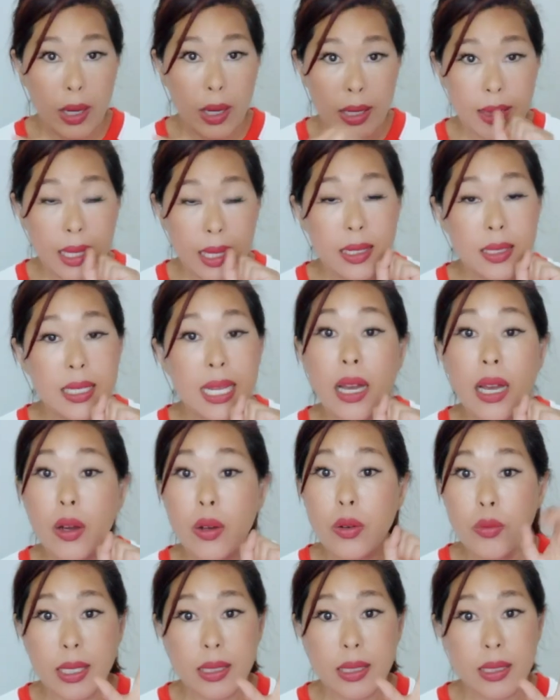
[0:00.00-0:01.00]
write that
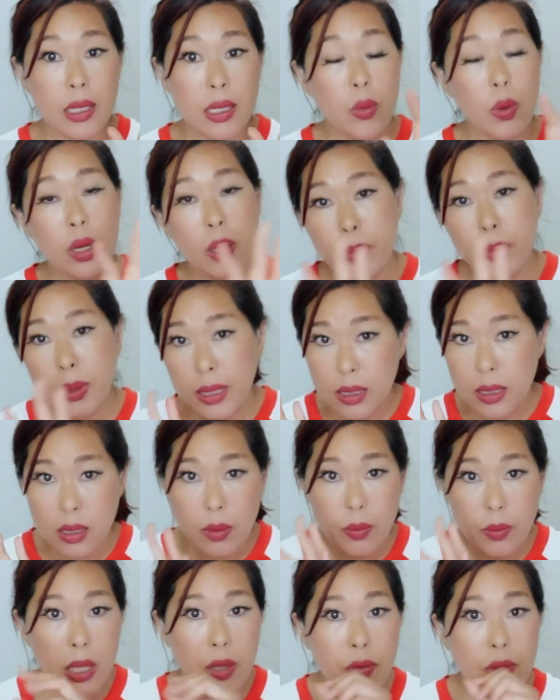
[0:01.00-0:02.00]
down. Write down, I want a
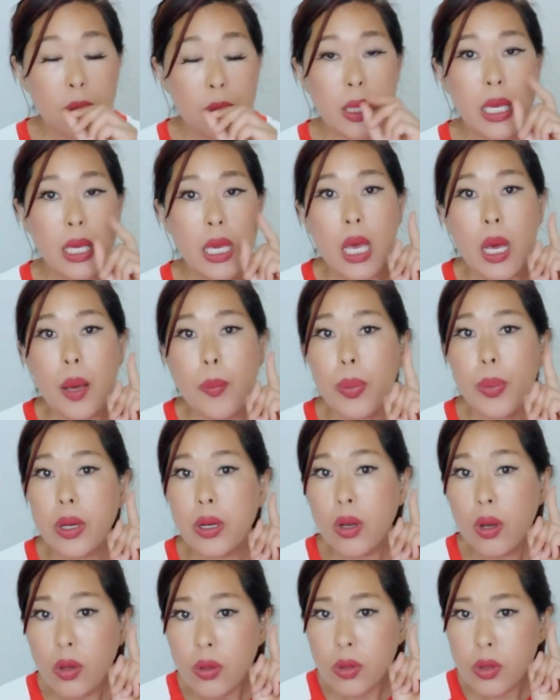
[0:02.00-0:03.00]
peace in my family,
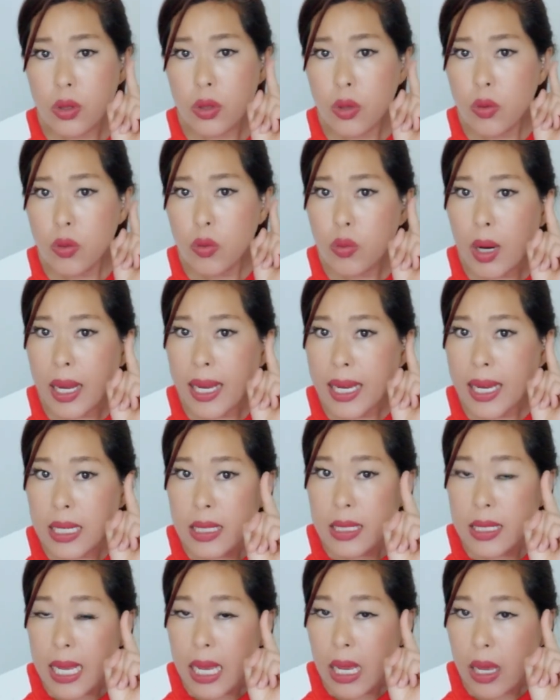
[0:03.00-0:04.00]
but also
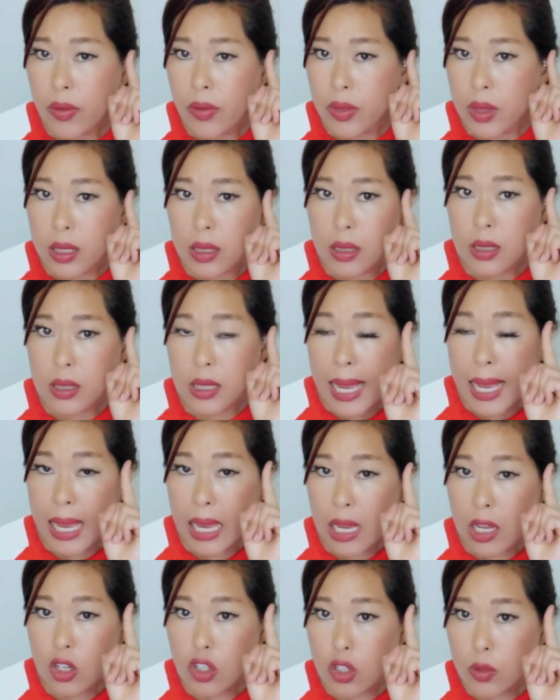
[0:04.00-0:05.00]
write down the
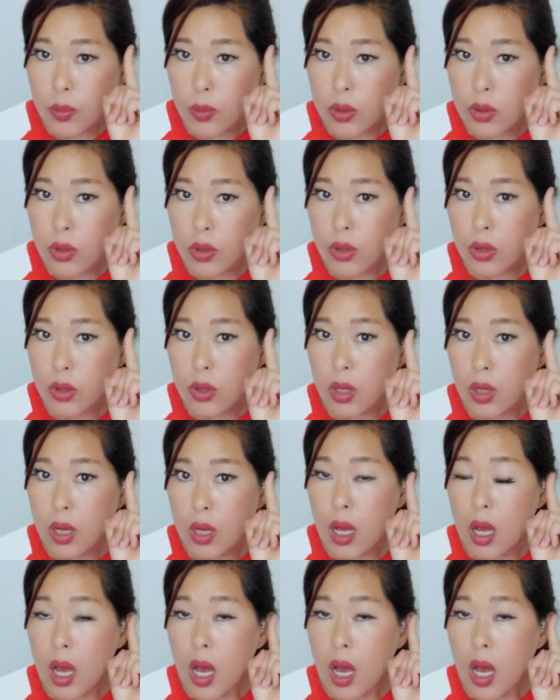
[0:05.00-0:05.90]
tangible,